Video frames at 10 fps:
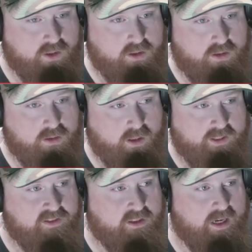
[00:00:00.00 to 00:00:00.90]
on
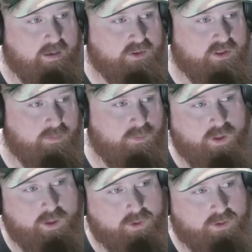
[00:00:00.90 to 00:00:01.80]
Instagram or something
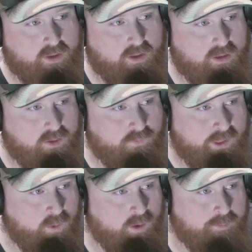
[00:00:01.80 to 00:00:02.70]
when I put the
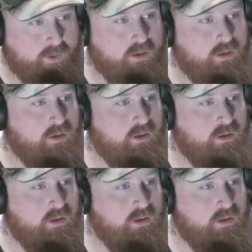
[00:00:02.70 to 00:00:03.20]
video up there.